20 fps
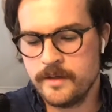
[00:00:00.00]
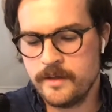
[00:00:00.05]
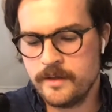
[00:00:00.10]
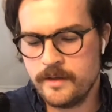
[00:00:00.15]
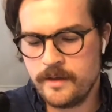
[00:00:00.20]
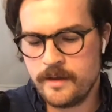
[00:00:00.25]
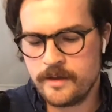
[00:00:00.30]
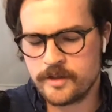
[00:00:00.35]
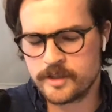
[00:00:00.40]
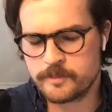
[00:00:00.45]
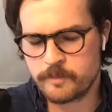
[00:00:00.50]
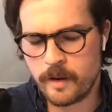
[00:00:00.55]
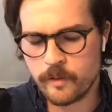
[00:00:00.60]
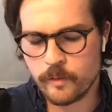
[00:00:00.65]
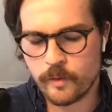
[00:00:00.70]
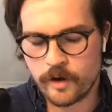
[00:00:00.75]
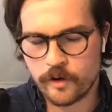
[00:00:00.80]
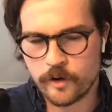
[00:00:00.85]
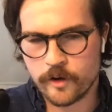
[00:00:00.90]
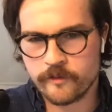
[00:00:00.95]
So that's probably
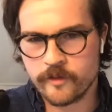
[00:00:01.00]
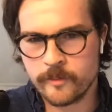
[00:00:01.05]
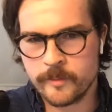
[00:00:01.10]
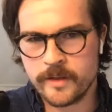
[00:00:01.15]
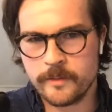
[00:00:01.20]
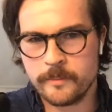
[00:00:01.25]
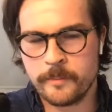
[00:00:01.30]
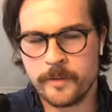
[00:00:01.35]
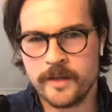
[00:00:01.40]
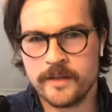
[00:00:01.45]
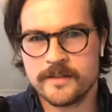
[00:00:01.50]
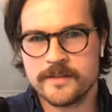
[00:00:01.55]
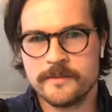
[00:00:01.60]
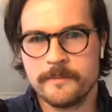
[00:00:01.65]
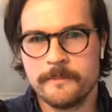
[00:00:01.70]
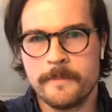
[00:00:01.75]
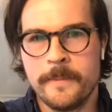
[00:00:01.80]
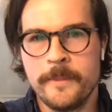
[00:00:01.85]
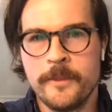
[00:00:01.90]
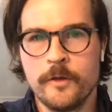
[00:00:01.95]
where I heard from it. But
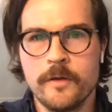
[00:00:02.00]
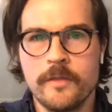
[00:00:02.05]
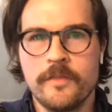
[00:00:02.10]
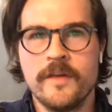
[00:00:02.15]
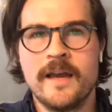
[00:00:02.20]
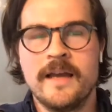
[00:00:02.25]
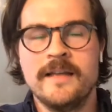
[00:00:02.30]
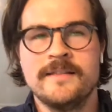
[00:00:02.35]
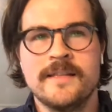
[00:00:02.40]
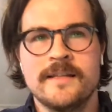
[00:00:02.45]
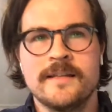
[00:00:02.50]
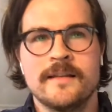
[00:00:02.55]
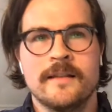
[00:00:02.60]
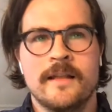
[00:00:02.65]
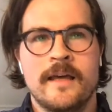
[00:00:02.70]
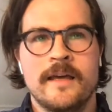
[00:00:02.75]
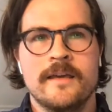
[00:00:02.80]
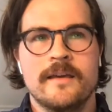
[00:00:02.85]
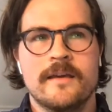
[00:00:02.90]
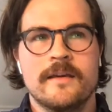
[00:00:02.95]
the only thing I didn't
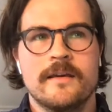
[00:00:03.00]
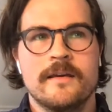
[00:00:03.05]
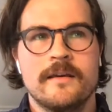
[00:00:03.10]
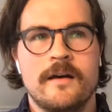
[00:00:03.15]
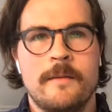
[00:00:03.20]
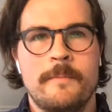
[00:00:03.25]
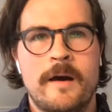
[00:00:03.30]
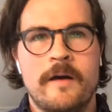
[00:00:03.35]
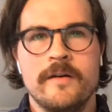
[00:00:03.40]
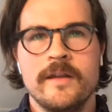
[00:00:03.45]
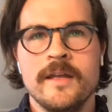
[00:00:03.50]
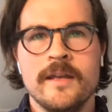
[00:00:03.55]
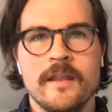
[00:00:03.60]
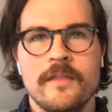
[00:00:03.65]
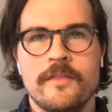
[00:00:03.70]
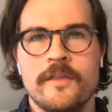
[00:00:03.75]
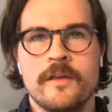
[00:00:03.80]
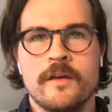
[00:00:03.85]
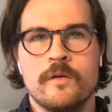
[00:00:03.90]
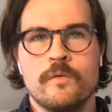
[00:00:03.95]
like about
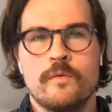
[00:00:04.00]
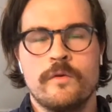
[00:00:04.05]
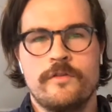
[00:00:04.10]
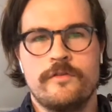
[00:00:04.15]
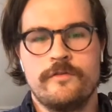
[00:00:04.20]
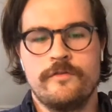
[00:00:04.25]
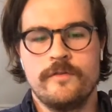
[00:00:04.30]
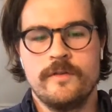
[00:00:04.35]
anything with